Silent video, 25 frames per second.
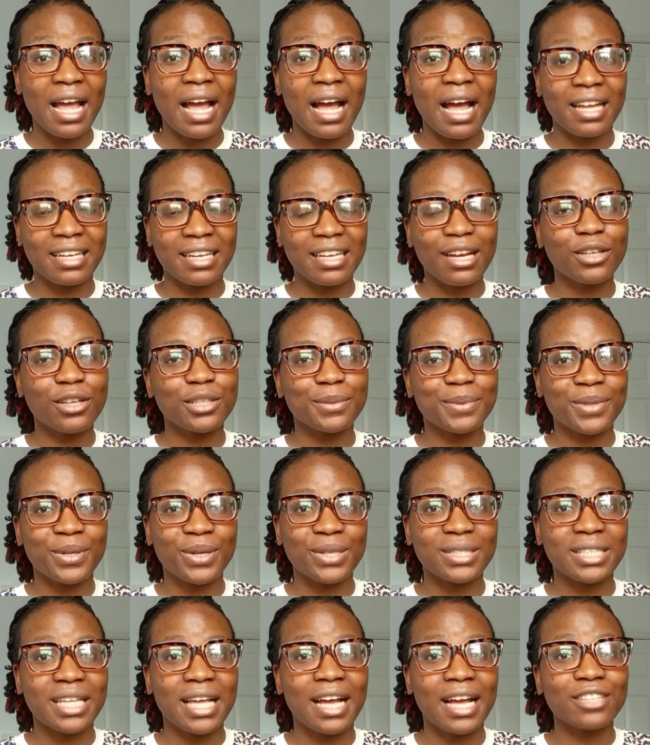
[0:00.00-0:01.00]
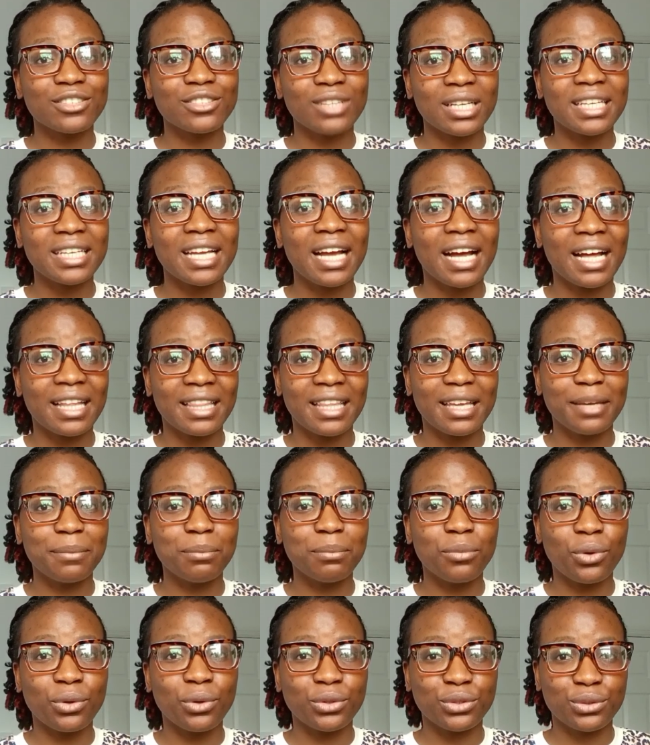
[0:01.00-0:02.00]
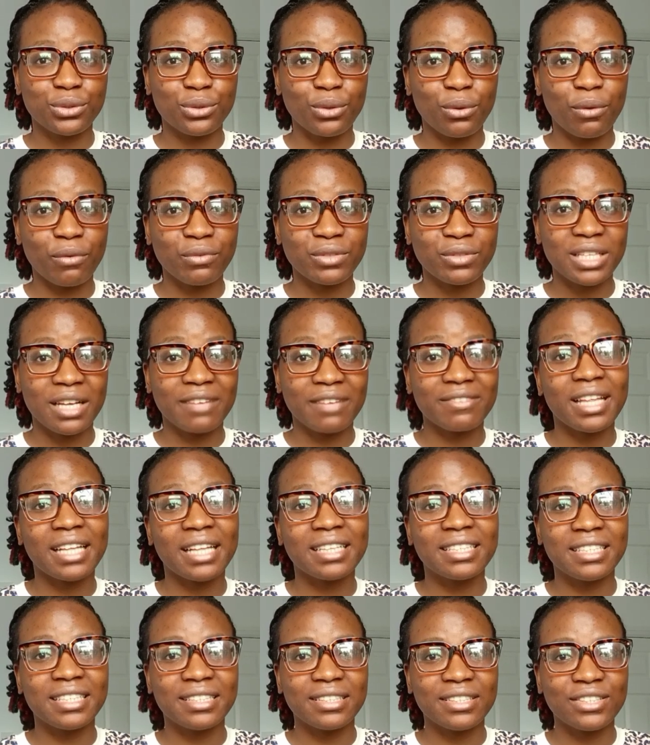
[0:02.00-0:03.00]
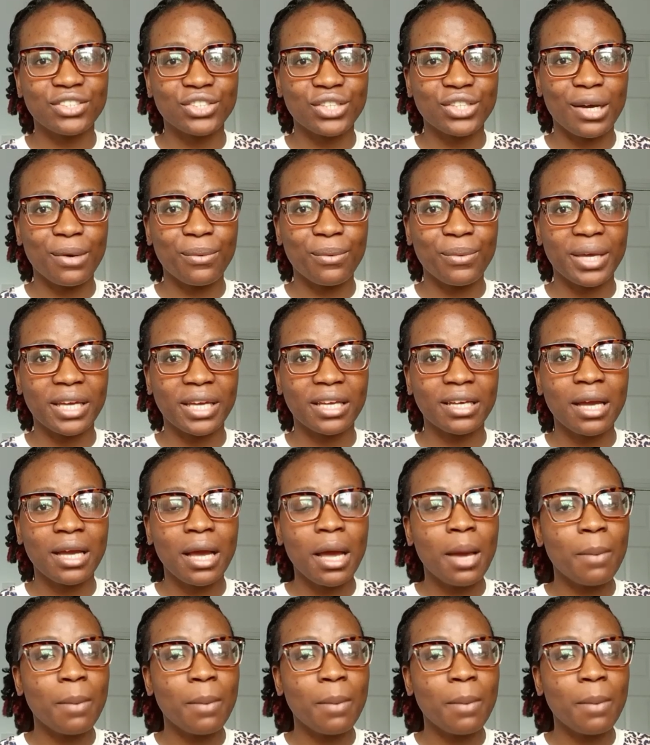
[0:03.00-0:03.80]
And that was because I actually added more stuffs after the initial weighing.